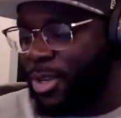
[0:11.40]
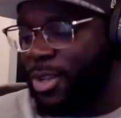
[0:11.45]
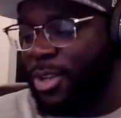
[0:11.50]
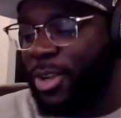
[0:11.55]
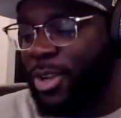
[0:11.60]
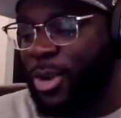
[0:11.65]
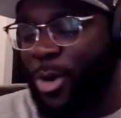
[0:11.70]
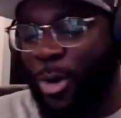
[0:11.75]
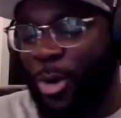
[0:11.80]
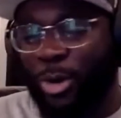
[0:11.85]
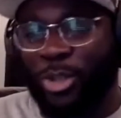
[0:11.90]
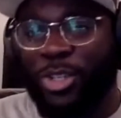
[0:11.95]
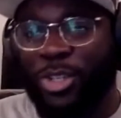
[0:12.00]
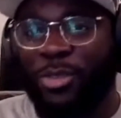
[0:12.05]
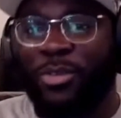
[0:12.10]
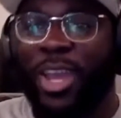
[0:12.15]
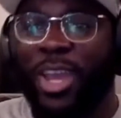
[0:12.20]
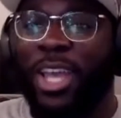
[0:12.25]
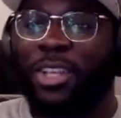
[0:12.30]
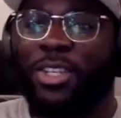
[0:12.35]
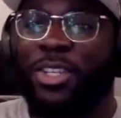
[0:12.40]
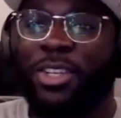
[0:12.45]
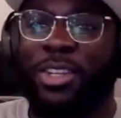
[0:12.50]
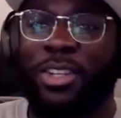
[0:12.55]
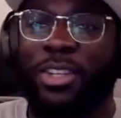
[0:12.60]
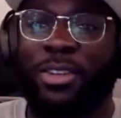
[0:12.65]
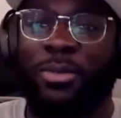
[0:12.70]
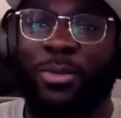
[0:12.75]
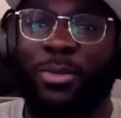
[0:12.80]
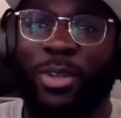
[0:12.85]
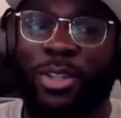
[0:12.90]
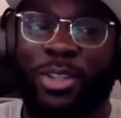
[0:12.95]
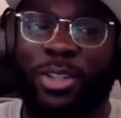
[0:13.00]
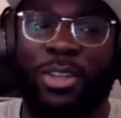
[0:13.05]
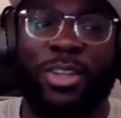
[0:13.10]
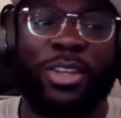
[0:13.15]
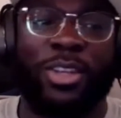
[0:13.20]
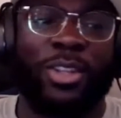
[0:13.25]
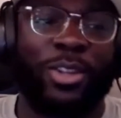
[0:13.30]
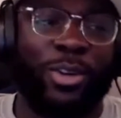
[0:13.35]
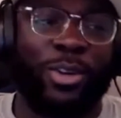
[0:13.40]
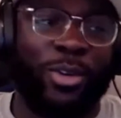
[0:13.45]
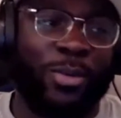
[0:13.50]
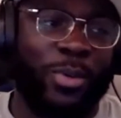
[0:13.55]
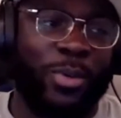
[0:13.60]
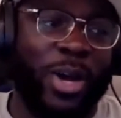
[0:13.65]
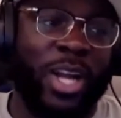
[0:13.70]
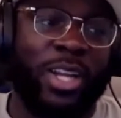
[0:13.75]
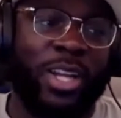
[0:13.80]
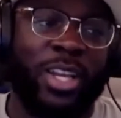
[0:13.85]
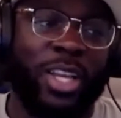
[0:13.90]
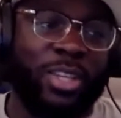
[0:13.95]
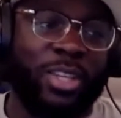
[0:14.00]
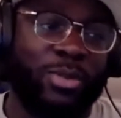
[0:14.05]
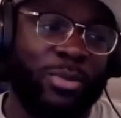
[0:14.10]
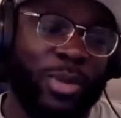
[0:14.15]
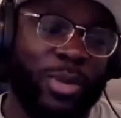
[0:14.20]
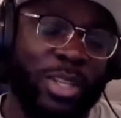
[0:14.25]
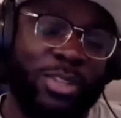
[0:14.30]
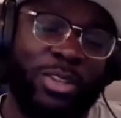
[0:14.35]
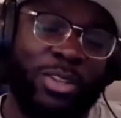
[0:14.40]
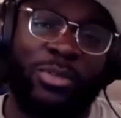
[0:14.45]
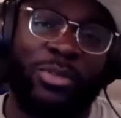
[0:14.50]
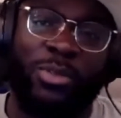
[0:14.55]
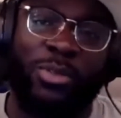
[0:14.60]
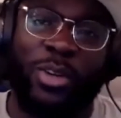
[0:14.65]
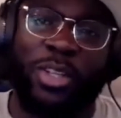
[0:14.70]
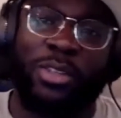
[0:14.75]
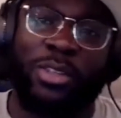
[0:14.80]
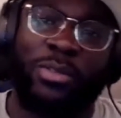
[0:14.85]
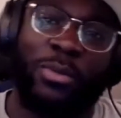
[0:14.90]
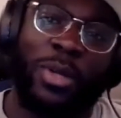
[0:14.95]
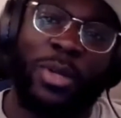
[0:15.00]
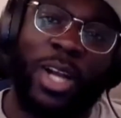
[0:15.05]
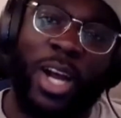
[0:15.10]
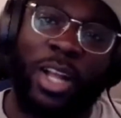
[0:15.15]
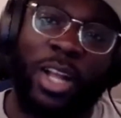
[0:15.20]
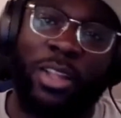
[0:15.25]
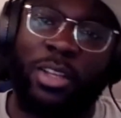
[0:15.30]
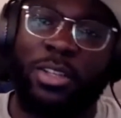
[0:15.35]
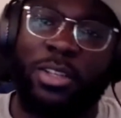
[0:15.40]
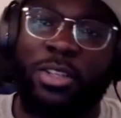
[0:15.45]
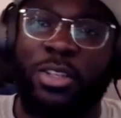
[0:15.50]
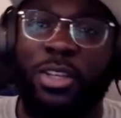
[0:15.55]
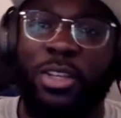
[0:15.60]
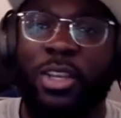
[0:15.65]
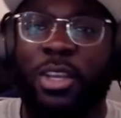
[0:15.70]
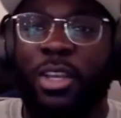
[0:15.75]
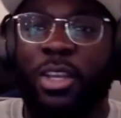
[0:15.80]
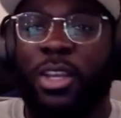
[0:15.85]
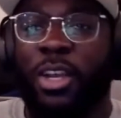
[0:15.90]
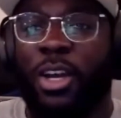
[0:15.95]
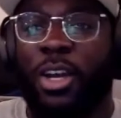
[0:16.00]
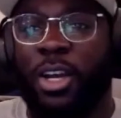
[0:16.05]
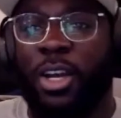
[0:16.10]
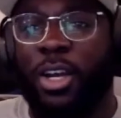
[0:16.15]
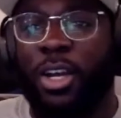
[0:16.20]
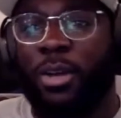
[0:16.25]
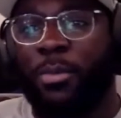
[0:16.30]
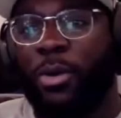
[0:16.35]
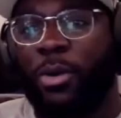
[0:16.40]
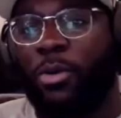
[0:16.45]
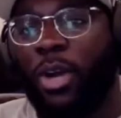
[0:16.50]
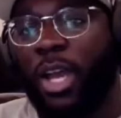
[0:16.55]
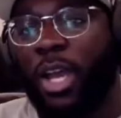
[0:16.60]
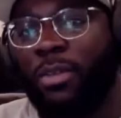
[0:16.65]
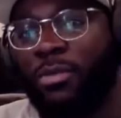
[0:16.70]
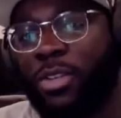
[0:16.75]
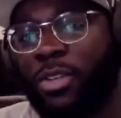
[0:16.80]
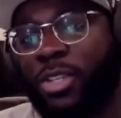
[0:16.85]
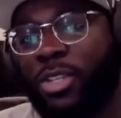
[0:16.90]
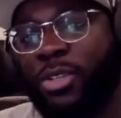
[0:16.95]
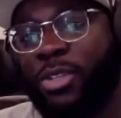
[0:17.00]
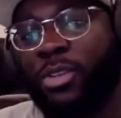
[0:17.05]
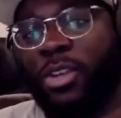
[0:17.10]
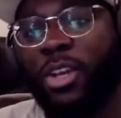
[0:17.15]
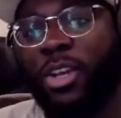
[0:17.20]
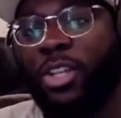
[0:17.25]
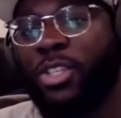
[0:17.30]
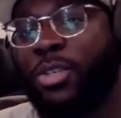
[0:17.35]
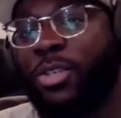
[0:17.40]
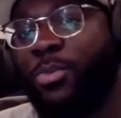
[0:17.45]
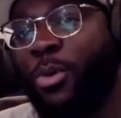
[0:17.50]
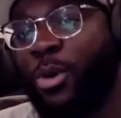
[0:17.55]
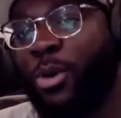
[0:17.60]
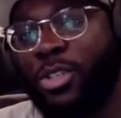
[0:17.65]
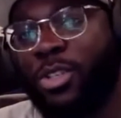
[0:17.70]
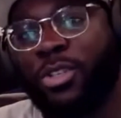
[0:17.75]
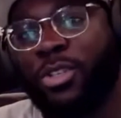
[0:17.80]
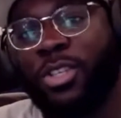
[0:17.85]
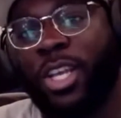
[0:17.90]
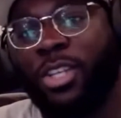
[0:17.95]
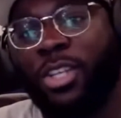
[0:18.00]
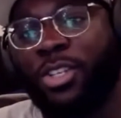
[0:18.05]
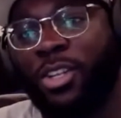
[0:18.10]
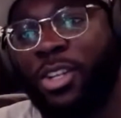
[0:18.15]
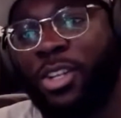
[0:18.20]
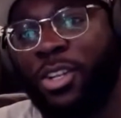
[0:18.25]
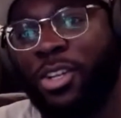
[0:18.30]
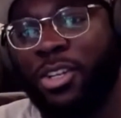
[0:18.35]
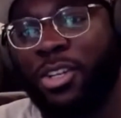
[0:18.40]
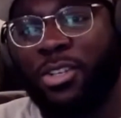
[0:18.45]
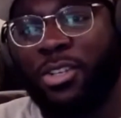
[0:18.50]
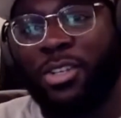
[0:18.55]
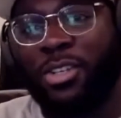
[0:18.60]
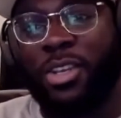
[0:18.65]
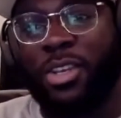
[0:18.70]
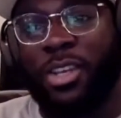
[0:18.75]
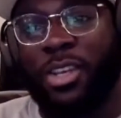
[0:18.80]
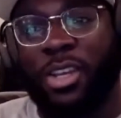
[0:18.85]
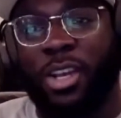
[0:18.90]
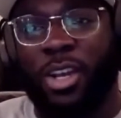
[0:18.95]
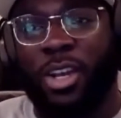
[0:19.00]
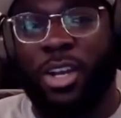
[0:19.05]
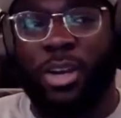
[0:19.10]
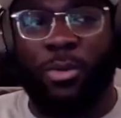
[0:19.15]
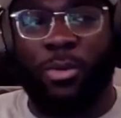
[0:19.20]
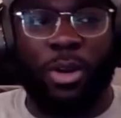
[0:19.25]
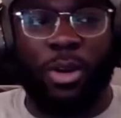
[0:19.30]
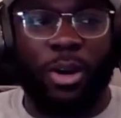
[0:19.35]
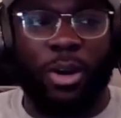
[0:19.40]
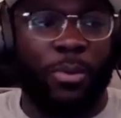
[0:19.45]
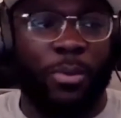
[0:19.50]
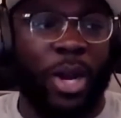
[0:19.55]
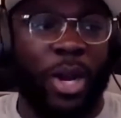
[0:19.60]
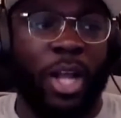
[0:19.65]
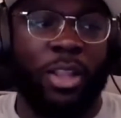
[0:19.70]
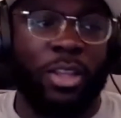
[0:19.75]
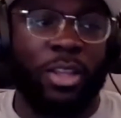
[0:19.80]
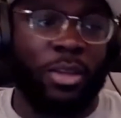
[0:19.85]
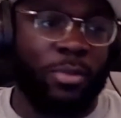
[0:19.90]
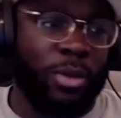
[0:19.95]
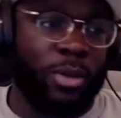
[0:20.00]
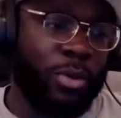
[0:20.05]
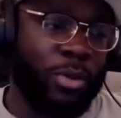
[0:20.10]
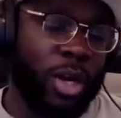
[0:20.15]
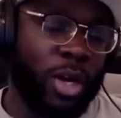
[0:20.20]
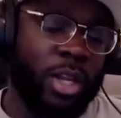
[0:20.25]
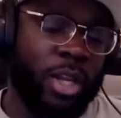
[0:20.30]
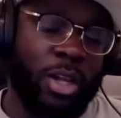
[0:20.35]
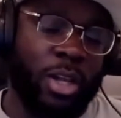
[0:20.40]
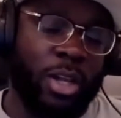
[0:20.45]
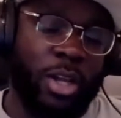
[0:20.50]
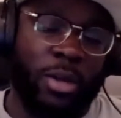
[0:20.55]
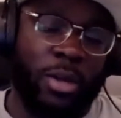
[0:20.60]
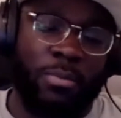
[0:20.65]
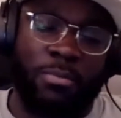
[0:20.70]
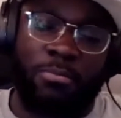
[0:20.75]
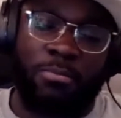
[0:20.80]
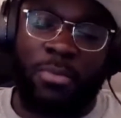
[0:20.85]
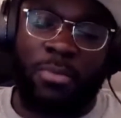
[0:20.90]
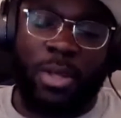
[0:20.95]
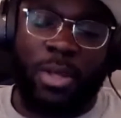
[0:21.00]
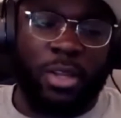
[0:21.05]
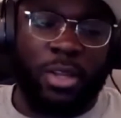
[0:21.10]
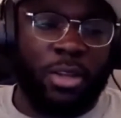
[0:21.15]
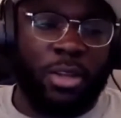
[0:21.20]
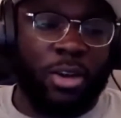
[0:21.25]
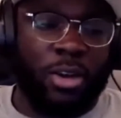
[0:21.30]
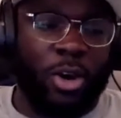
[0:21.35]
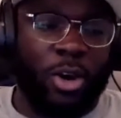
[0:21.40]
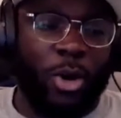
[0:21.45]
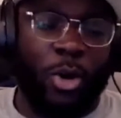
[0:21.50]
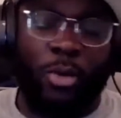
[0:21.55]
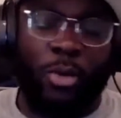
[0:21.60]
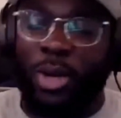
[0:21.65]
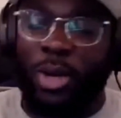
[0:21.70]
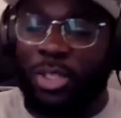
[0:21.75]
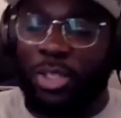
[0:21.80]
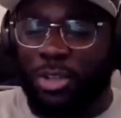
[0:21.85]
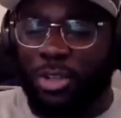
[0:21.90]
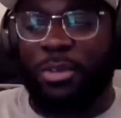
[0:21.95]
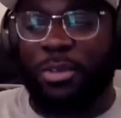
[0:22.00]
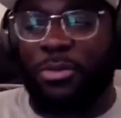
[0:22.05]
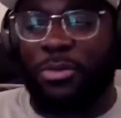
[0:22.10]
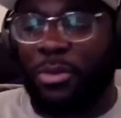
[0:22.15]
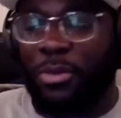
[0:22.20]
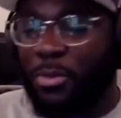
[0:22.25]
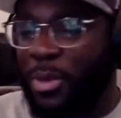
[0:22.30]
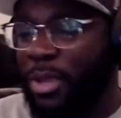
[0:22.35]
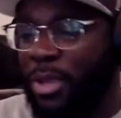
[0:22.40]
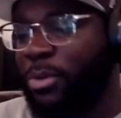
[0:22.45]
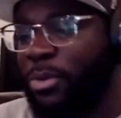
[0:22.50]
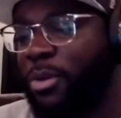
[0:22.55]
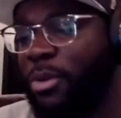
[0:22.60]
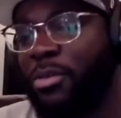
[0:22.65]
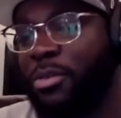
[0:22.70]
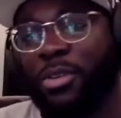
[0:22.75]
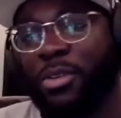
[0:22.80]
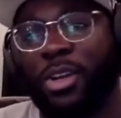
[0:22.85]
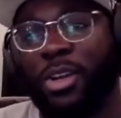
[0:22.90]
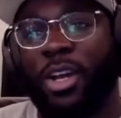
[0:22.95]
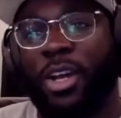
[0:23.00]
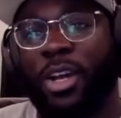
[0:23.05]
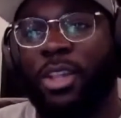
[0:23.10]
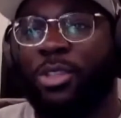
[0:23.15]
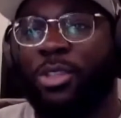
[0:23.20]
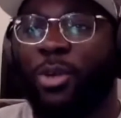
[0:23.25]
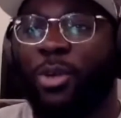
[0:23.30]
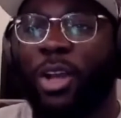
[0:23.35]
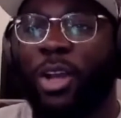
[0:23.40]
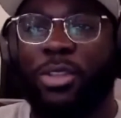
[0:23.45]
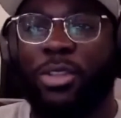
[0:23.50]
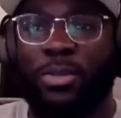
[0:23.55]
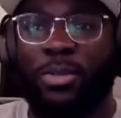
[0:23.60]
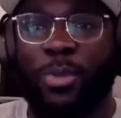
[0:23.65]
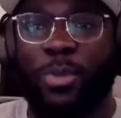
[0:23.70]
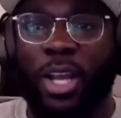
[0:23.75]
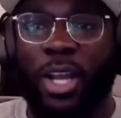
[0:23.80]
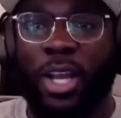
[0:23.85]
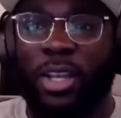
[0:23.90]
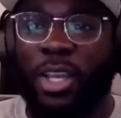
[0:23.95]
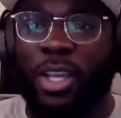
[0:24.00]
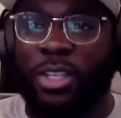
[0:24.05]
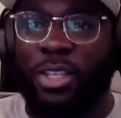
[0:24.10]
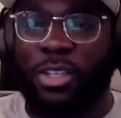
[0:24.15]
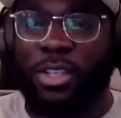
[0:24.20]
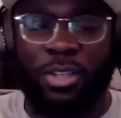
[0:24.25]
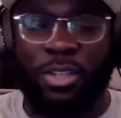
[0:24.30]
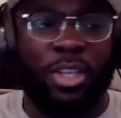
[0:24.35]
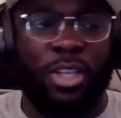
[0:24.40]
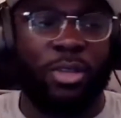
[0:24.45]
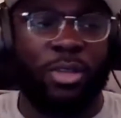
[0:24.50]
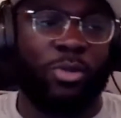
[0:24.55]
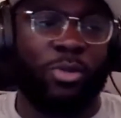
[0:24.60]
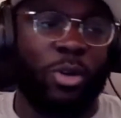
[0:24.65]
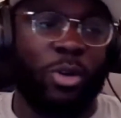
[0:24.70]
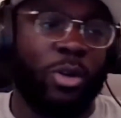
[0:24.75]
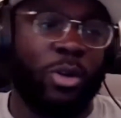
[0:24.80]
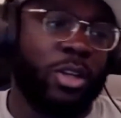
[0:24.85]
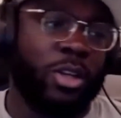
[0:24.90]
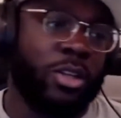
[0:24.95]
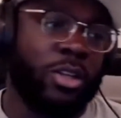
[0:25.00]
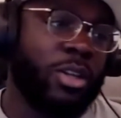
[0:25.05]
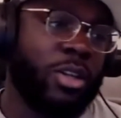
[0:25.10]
course of action with the whole podcast with my six friends from college. I want to have a sports section of this. We're going to probably be bringing up a whole bunch of different people throughout this podcast as it keeps rolling.